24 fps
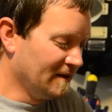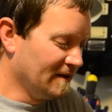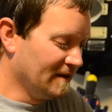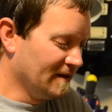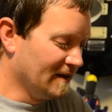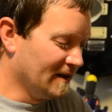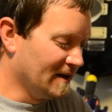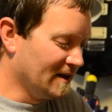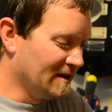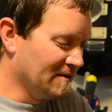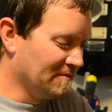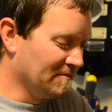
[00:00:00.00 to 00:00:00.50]

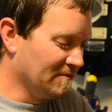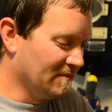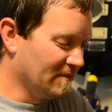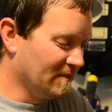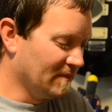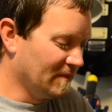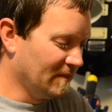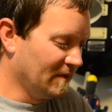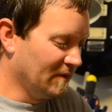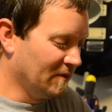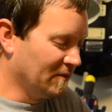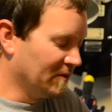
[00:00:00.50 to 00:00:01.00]

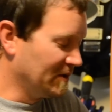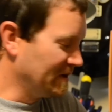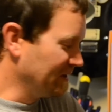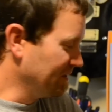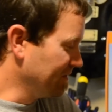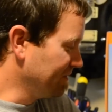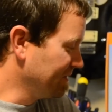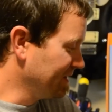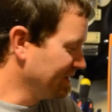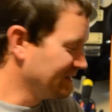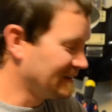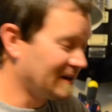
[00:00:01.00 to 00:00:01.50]
One of the
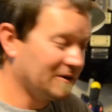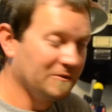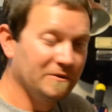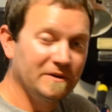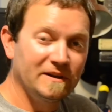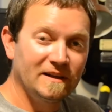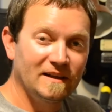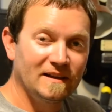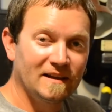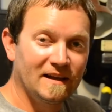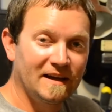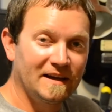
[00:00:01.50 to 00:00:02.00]
things I
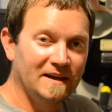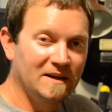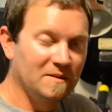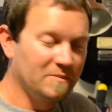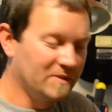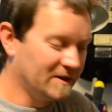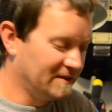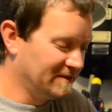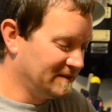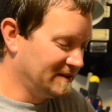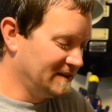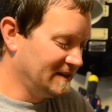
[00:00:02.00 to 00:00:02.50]
really like
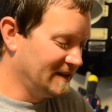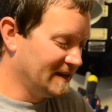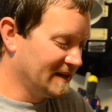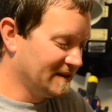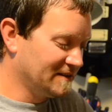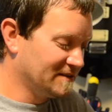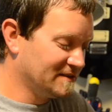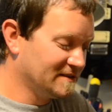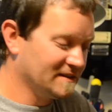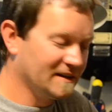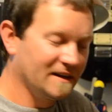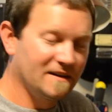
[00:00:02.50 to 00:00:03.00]
about the
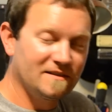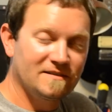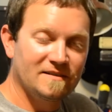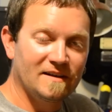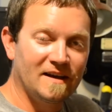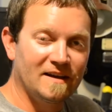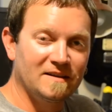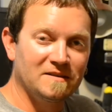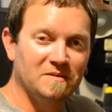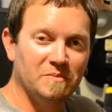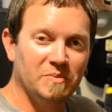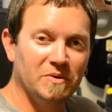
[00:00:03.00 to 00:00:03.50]
DX6
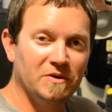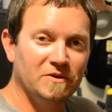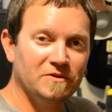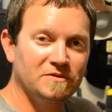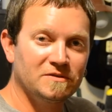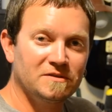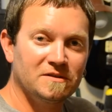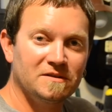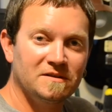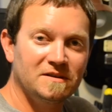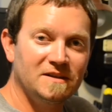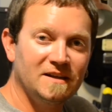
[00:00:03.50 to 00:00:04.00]
as opposed
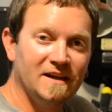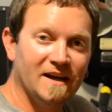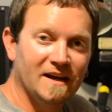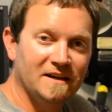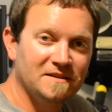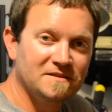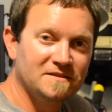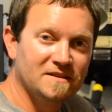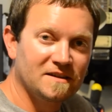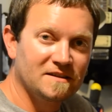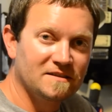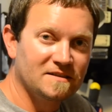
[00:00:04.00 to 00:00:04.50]
to the
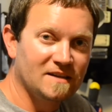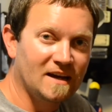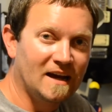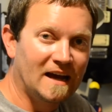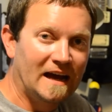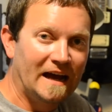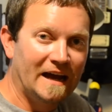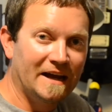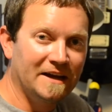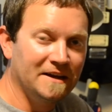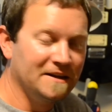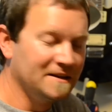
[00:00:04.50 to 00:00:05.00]

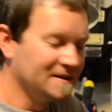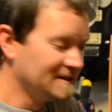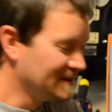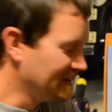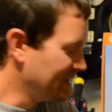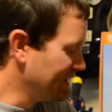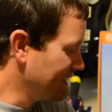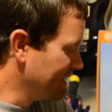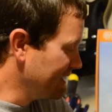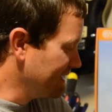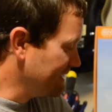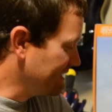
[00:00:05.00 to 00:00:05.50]
DX6i
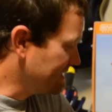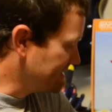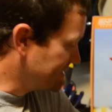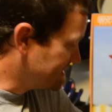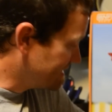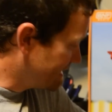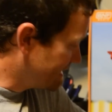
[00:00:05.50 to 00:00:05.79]
is